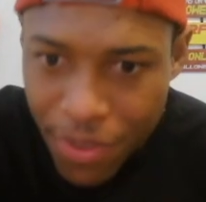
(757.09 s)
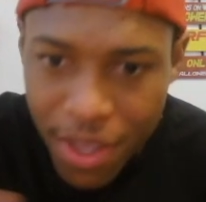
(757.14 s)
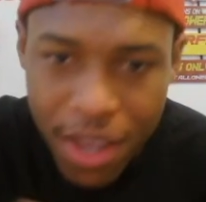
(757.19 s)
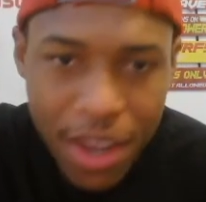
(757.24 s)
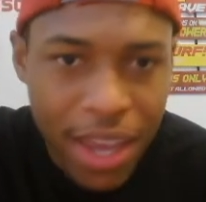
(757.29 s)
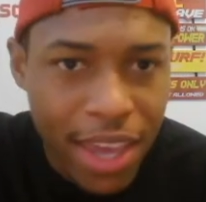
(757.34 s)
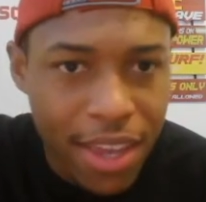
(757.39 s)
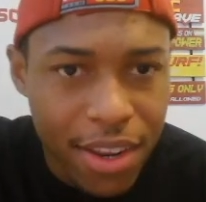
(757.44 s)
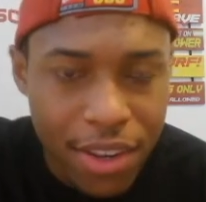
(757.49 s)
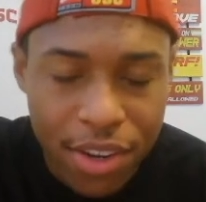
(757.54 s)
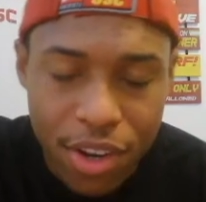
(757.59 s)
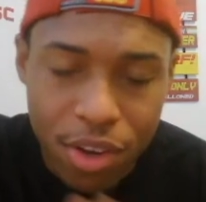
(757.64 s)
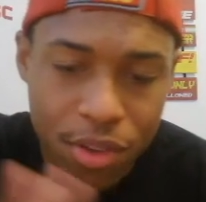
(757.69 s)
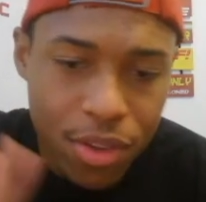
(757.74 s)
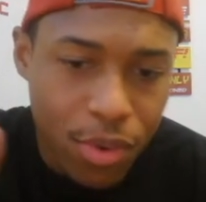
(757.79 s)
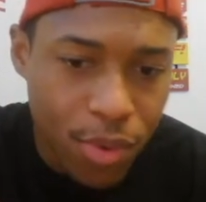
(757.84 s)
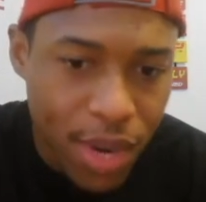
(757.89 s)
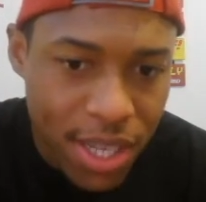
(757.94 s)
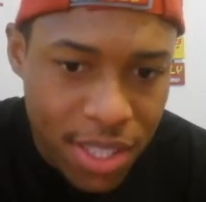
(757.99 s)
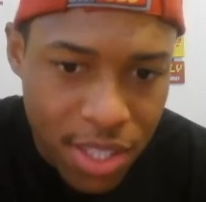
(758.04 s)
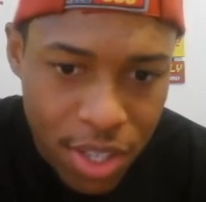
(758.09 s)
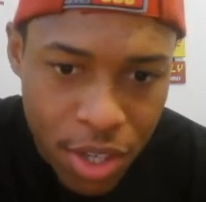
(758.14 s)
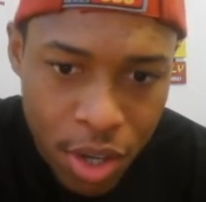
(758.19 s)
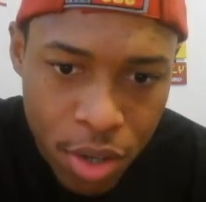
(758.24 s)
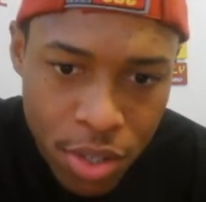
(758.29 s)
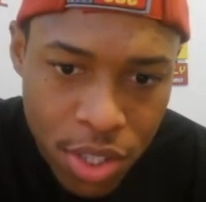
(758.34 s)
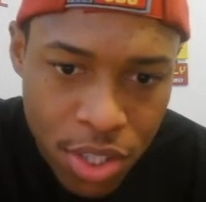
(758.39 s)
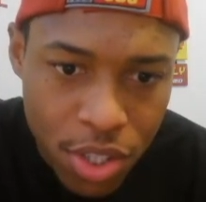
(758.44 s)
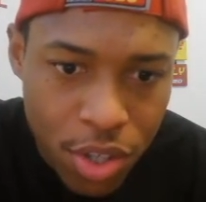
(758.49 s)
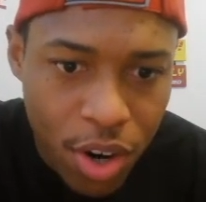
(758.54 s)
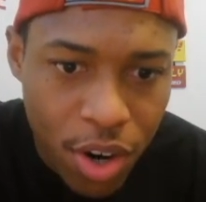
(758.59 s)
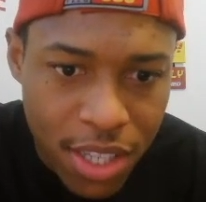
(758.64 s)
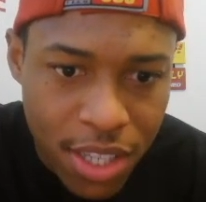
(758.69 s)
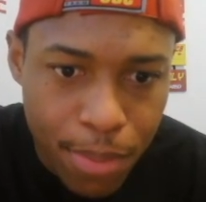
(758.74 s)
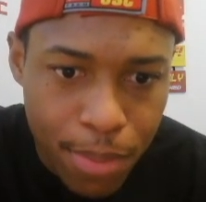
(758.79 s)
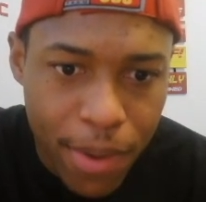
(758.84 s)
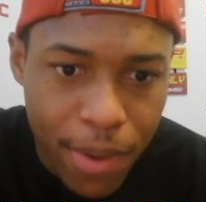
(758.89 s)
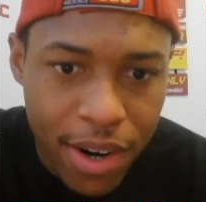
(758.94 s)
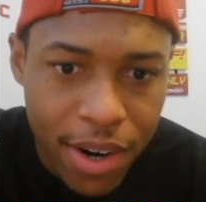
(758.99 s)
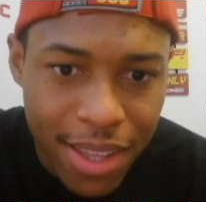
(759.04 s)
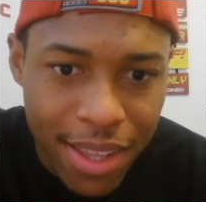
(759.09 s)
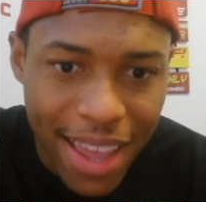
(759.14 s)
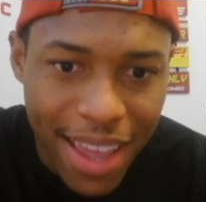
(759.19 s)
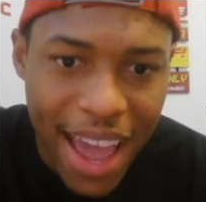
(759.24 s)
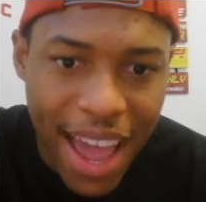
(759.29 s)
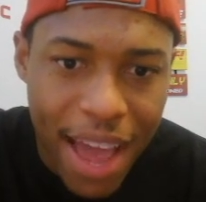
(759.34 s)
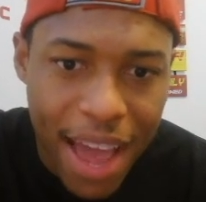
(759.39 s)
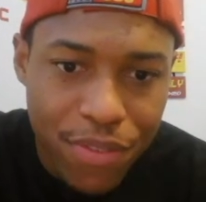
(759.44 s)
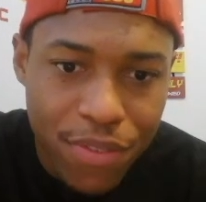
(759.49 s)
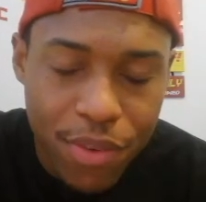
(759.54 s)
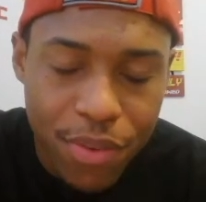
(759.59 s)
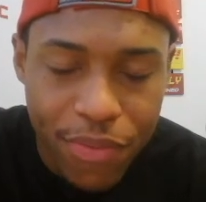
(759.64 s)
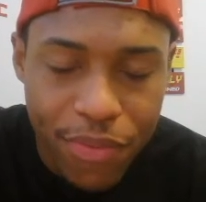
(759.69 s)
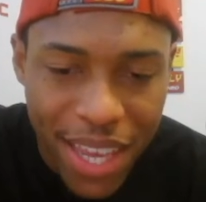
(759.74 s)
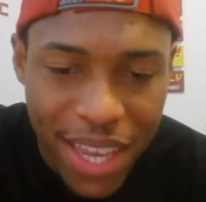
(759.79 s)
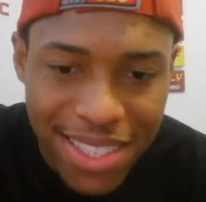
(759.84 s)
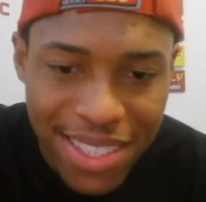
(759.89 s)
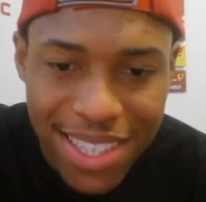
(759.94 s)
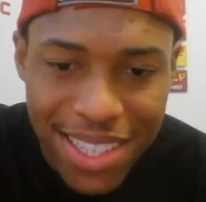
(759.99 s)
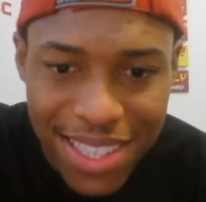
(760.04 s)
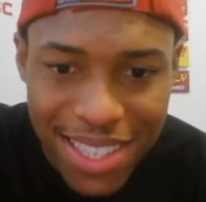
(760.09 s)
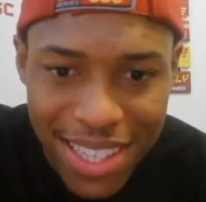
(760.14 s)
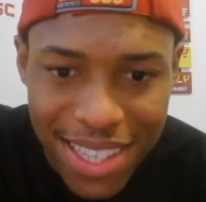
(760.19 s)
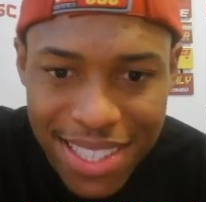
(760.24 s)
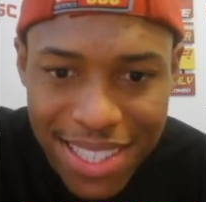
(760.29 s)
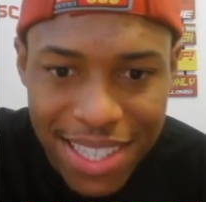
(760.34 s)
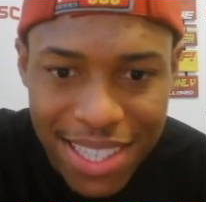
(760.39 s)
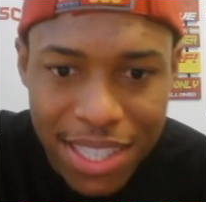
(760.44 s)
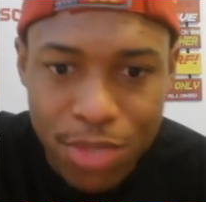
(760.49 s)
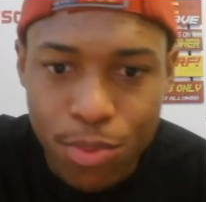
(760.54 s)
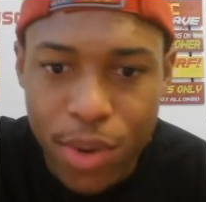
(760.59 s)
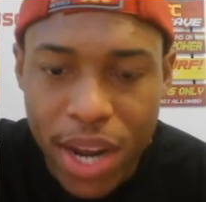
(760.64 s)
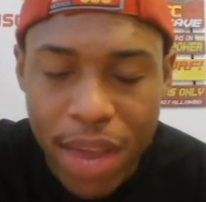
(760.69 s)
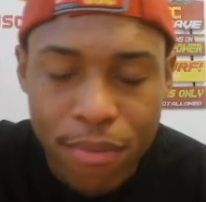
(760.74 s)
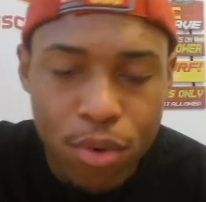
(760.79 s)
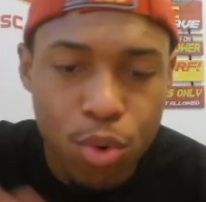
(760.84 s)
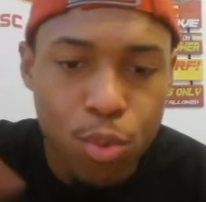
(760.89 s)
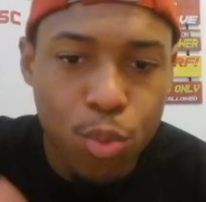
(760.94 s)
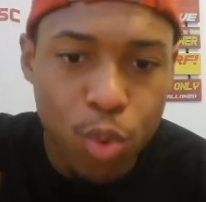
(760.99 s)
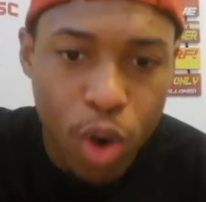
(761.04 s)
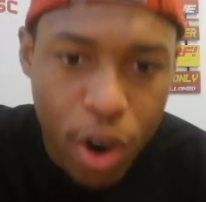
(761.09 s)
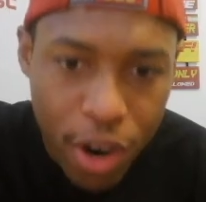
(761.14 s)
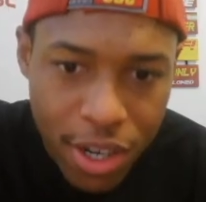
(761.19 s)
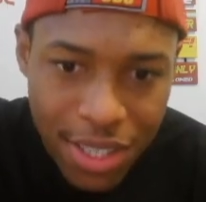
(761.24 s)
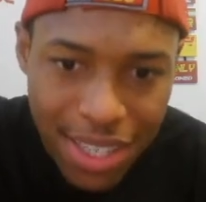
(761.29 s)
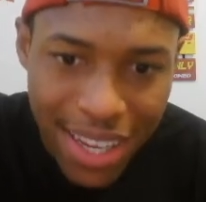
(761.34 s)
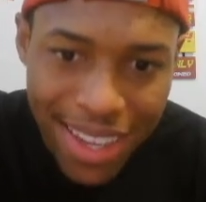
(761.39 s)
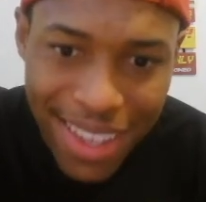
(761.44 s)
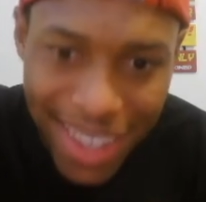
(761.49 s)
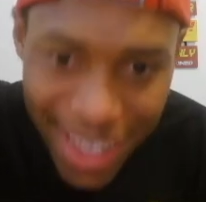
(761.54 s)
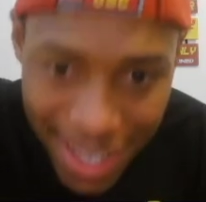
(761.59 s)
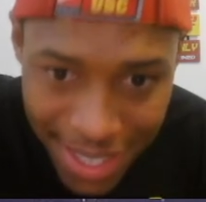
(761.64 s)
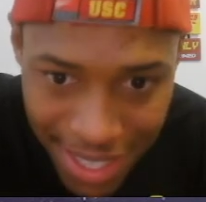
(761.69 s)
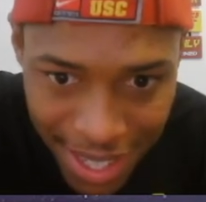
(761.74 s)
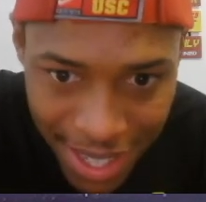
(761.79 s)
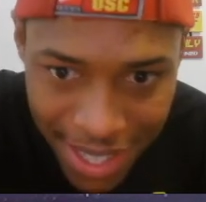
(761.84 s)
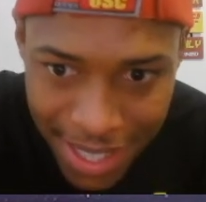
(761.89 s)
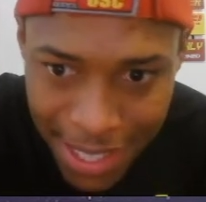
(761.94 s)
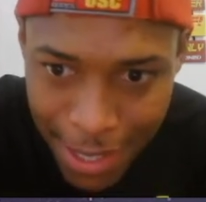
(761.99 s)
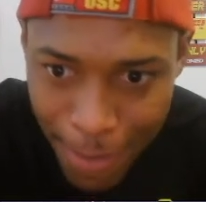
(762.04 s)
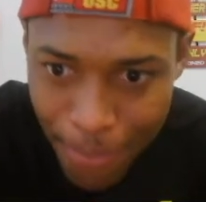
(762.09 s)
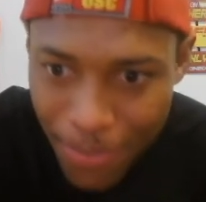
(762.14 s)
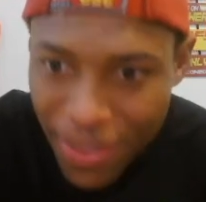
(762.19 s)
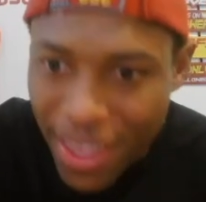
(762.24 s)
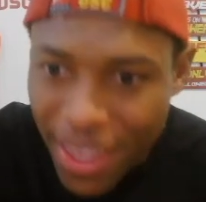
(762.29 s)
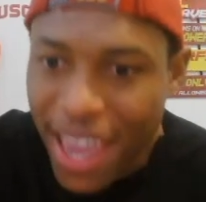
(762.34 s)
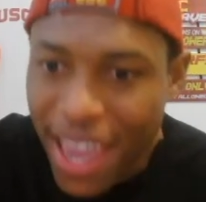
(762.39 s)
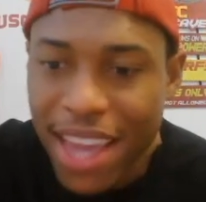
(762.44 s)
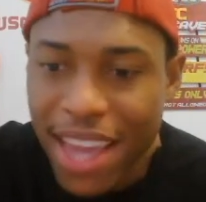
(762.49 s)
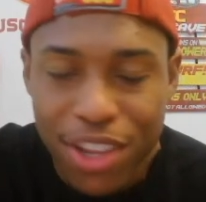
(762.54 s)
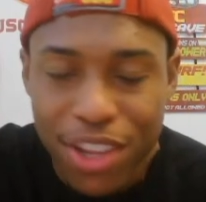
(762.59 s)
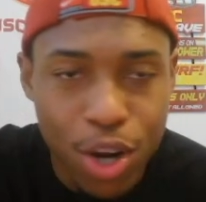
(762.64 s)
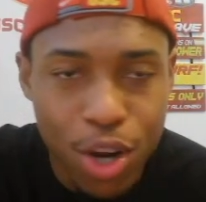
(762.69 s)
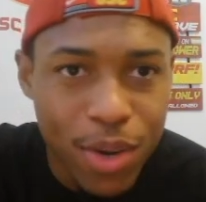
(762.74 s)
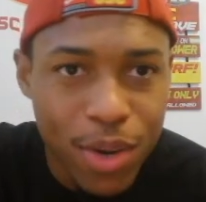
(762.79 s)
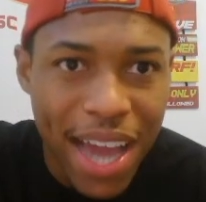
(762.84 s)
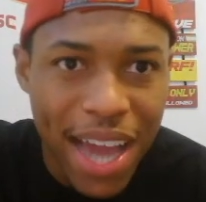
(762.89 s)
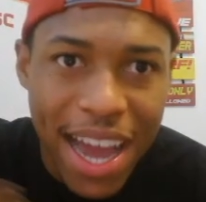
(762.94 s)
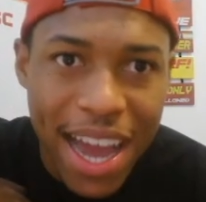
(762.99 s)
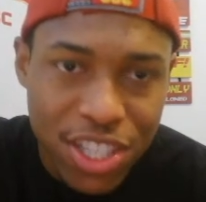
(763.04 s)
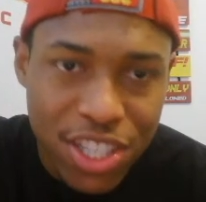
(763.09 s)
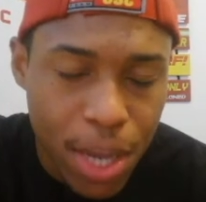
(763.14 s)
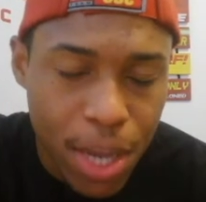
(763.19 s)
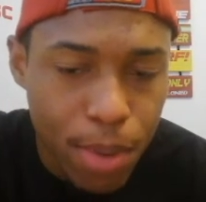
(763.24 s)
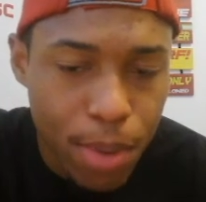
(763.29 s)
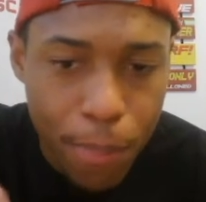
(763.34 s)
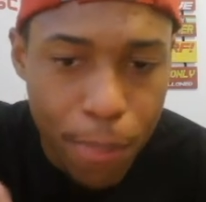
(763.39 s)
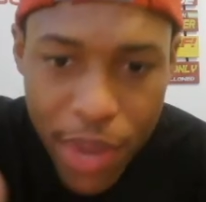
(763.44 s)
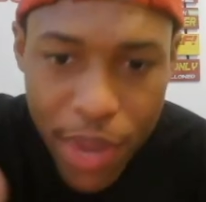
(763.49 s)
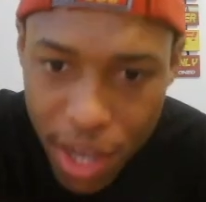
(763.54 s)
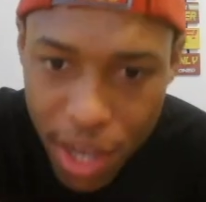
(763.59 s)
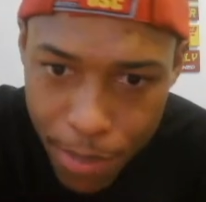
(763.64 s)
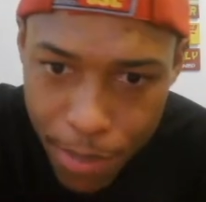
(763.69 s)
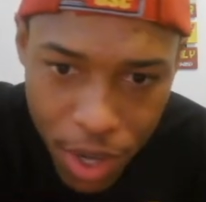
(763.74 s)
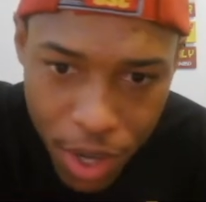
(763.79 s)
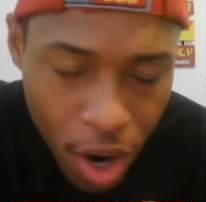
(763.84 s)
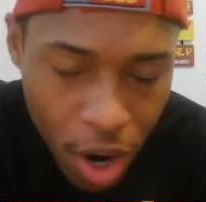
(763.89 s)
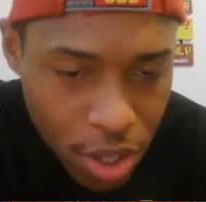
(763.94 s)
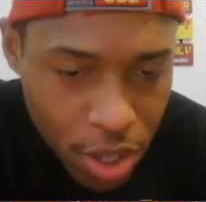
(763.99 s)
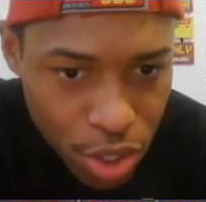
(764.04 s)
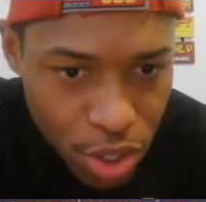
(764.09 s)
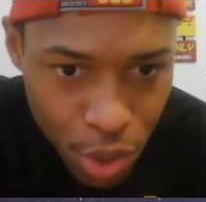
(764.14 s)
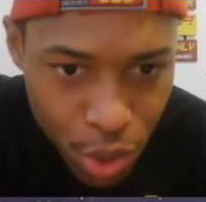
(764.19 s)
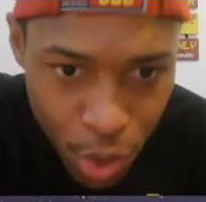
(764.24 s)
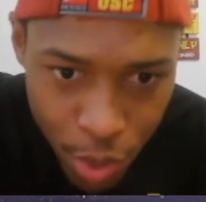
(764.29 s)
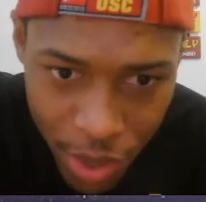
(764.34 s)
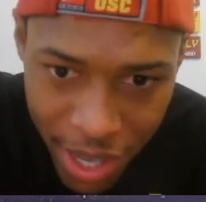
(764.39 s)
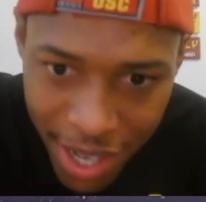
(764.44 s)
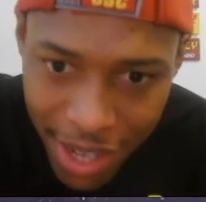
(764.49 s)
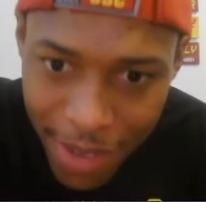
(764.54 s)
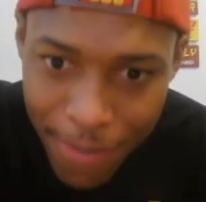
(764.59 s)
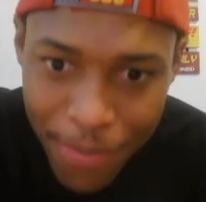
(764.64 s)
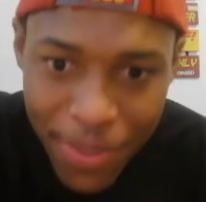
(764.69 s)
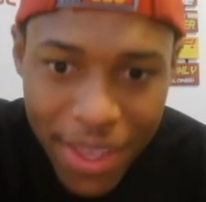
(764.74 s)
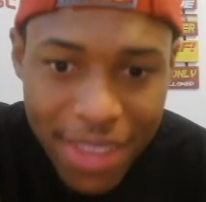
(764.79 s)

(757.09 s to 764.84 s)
and, the rest of the coaches across America that have to face us this season, whatever works against us and, guys are able to pick up yards doing,